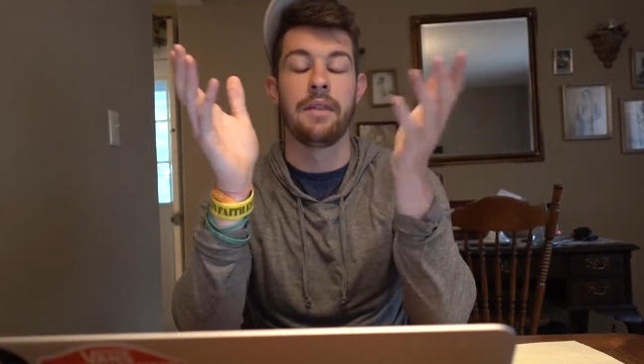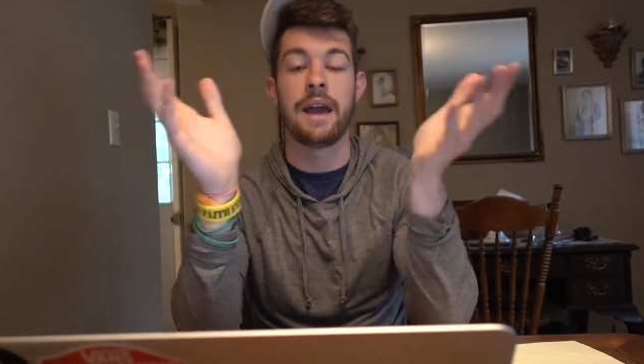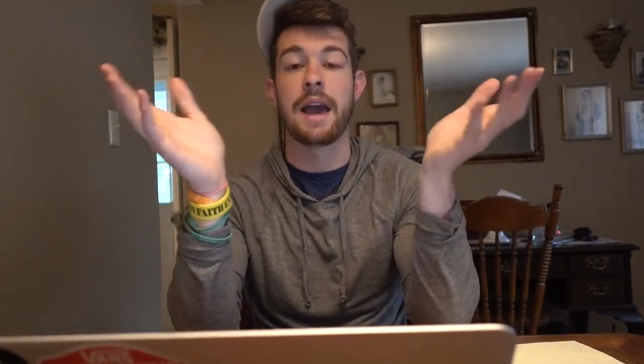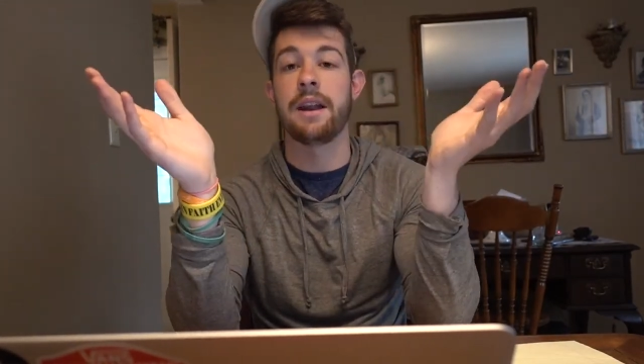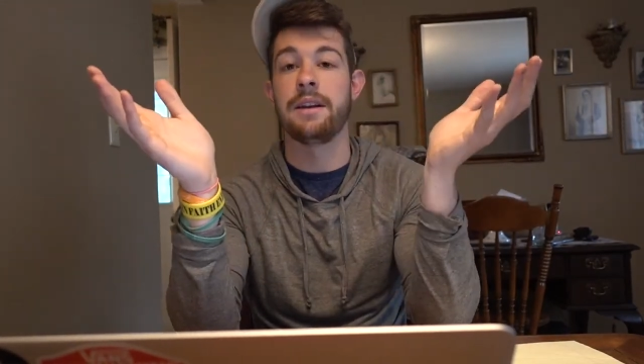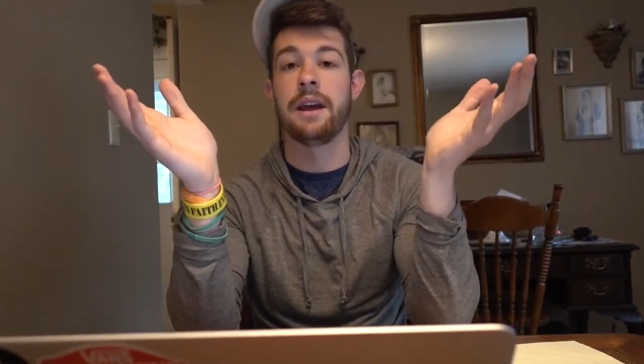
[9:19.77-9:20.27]

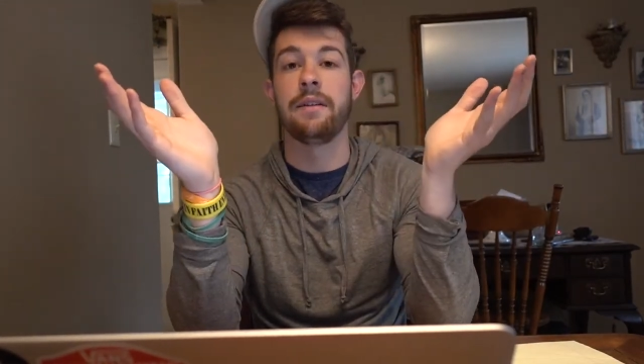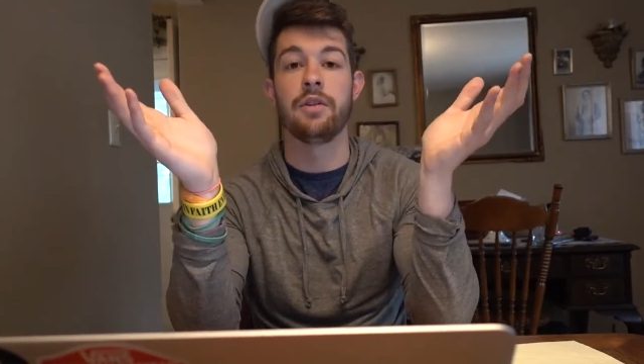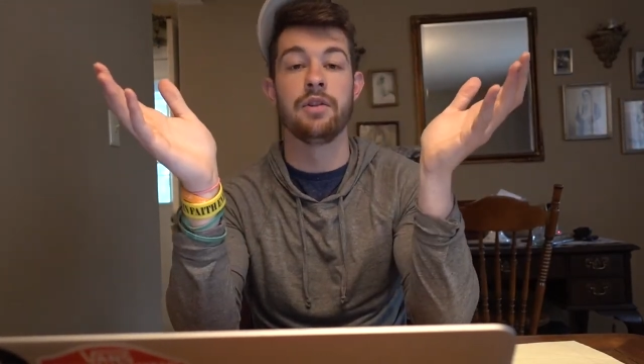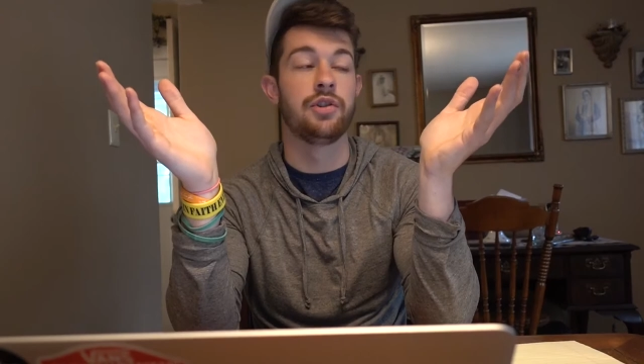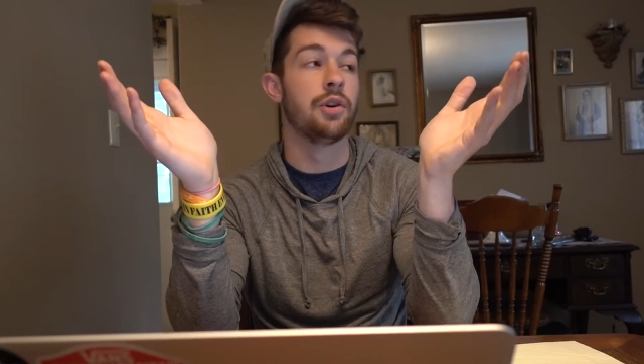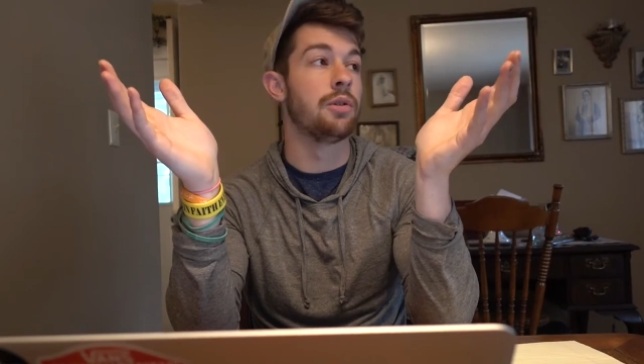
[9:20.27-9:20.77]
They had
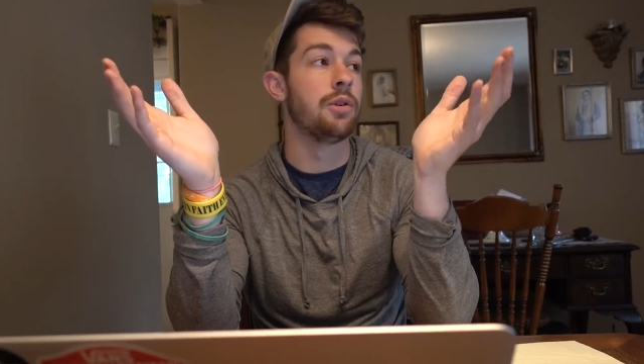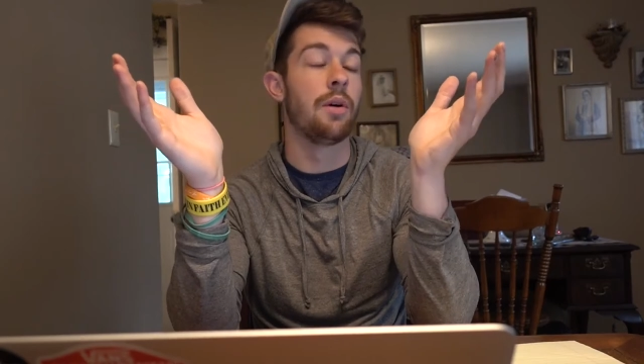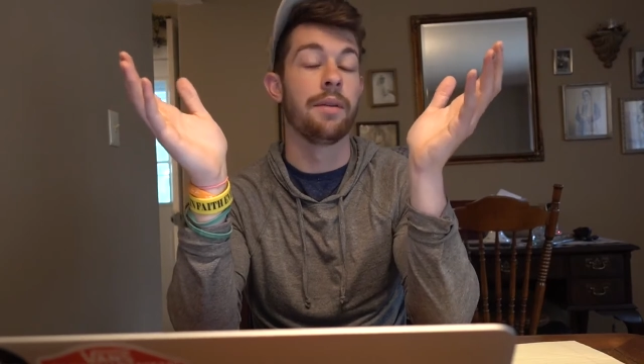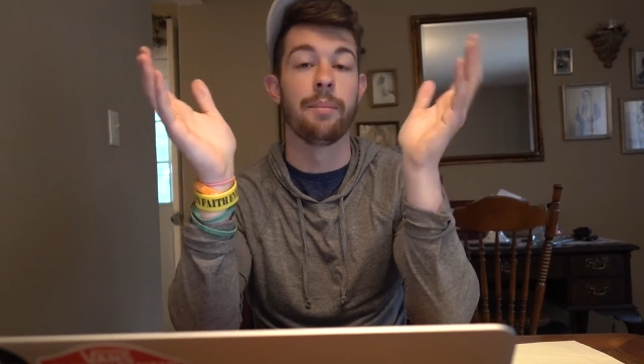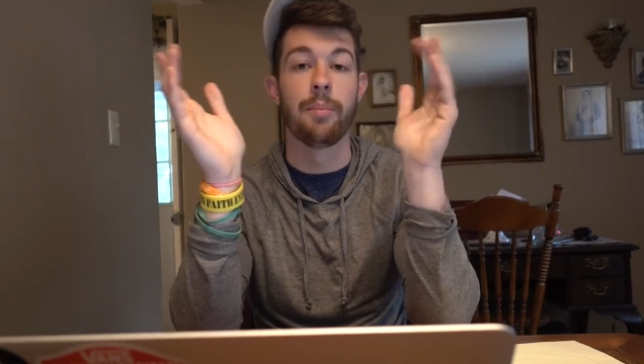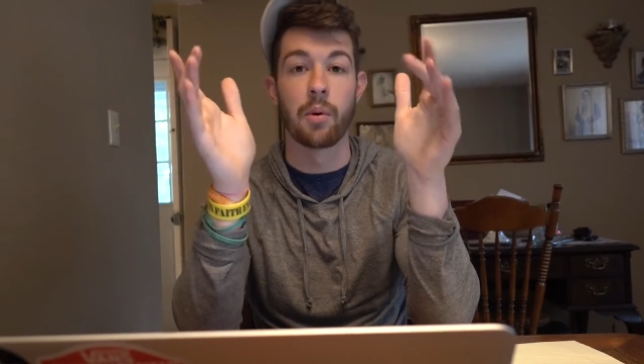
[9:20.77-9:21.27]
David Njoku
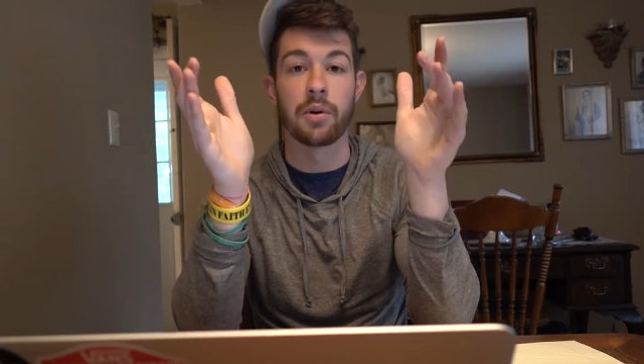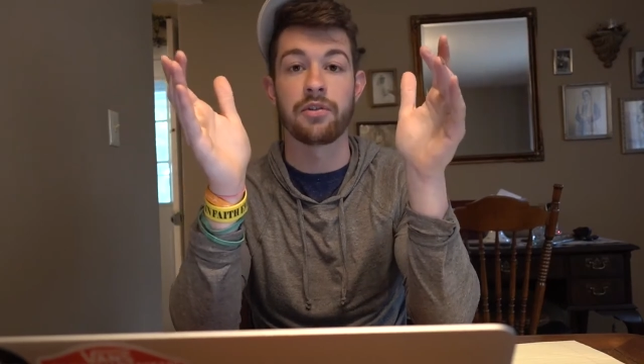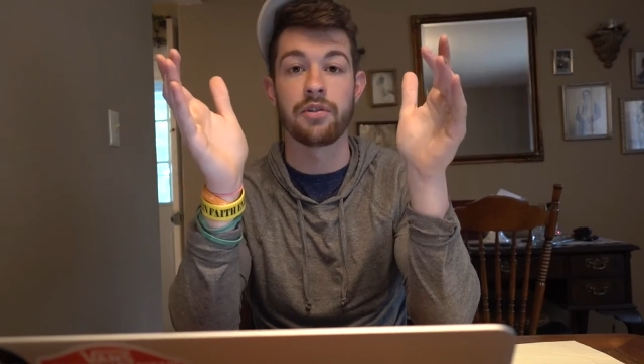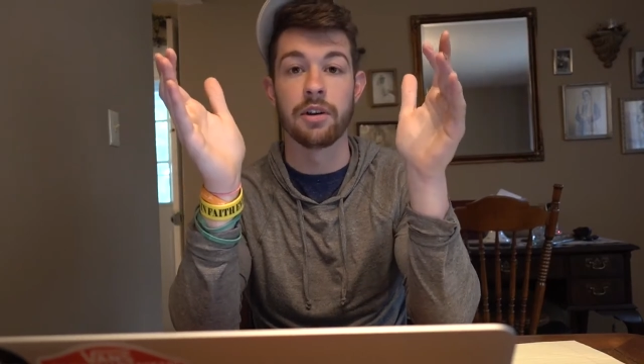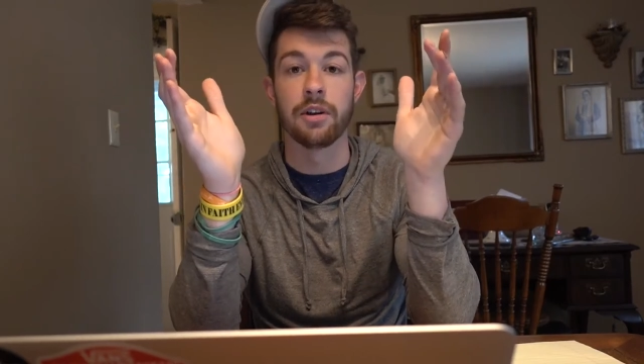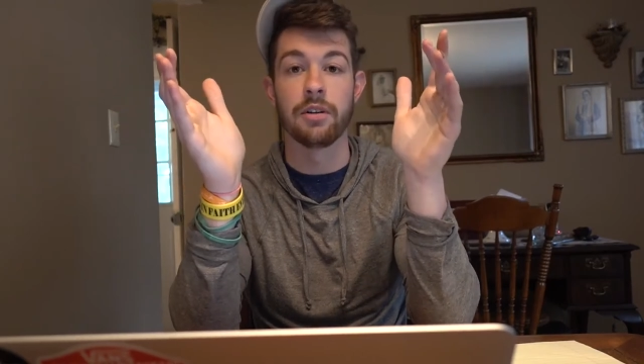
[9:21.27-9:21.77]
on the board
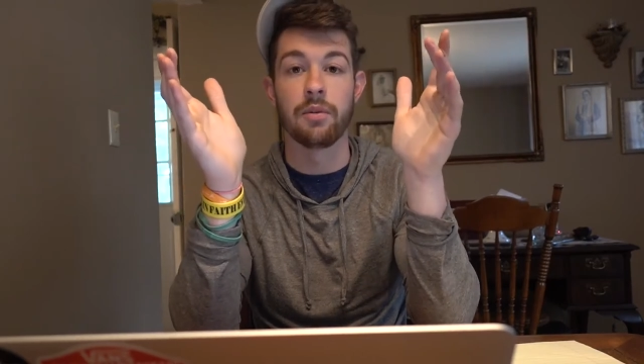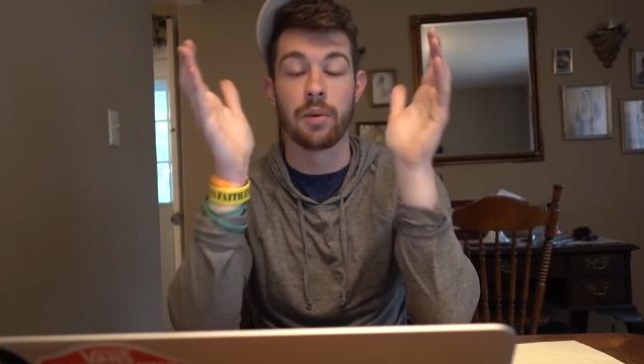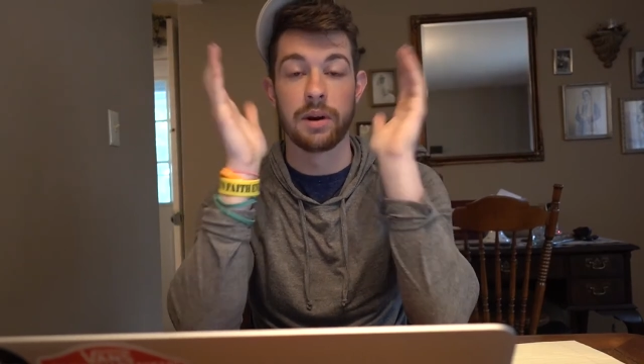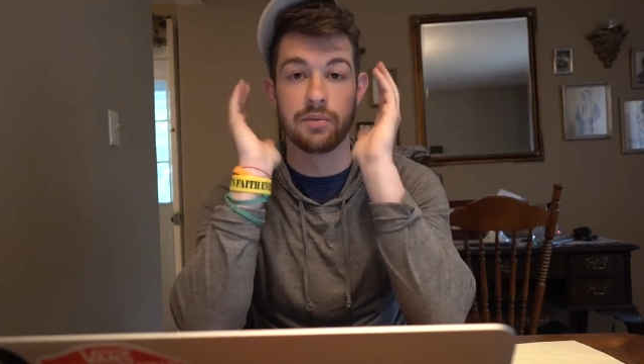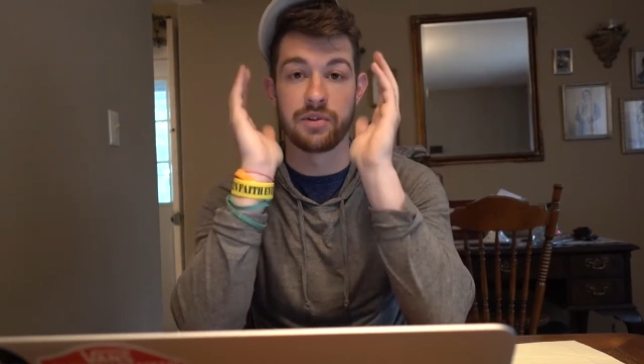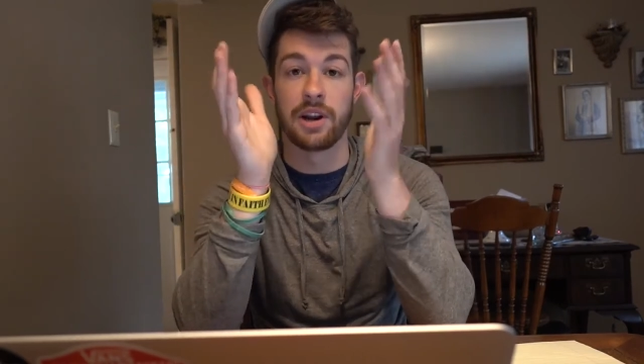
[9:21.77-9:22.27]
still
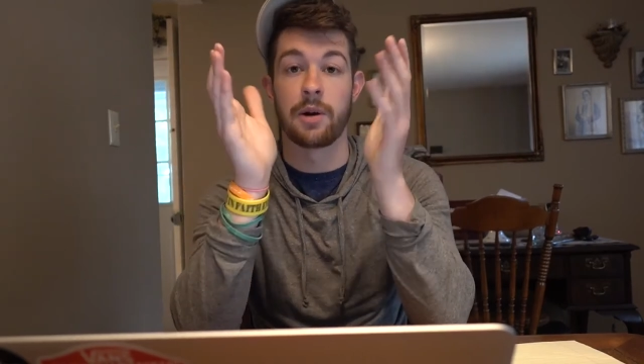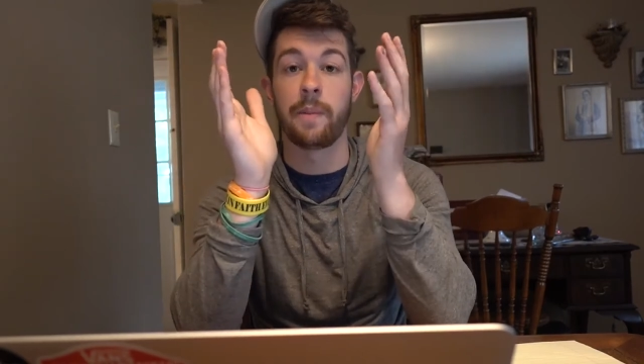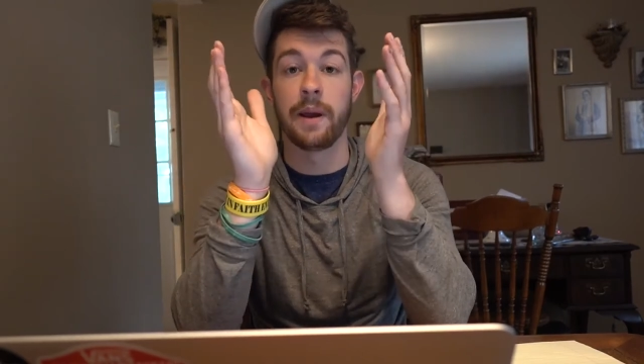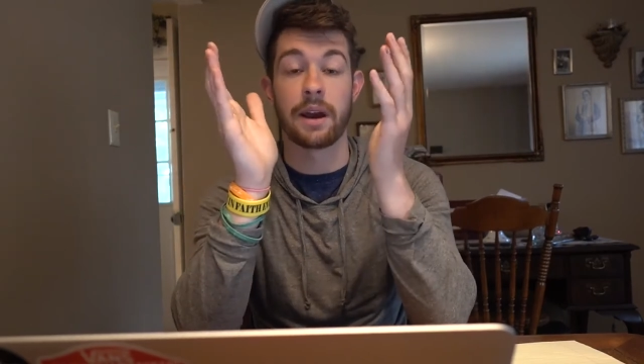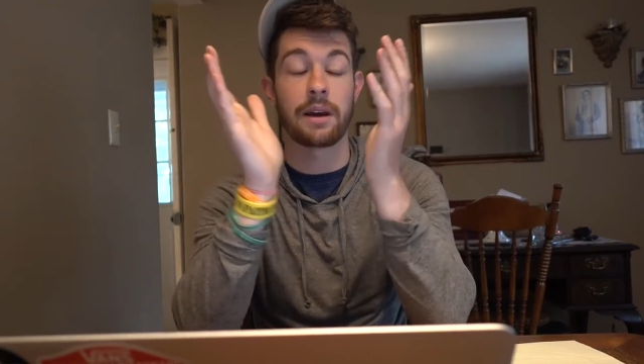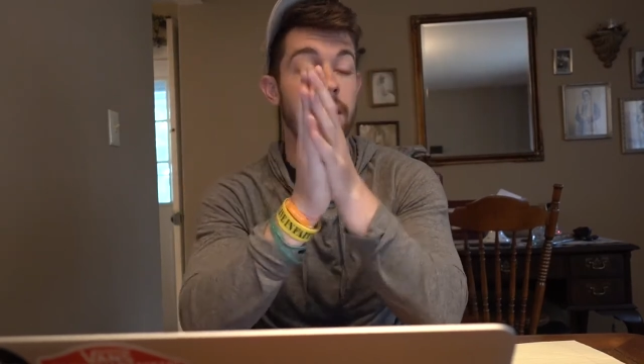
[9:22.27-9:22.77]
when it was their
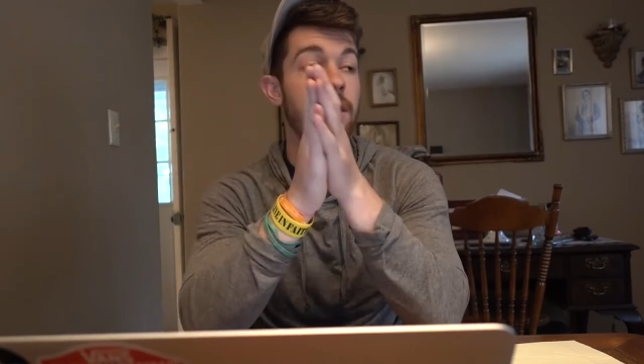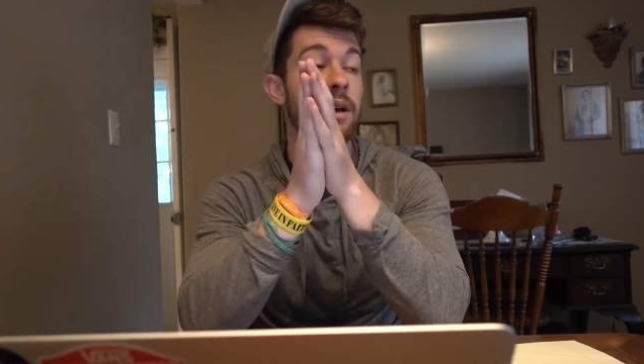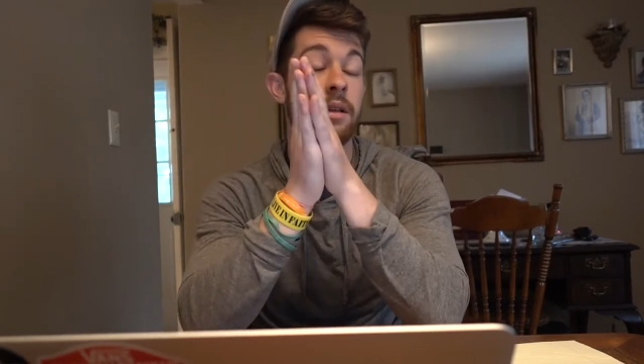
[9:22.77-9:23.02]
pick.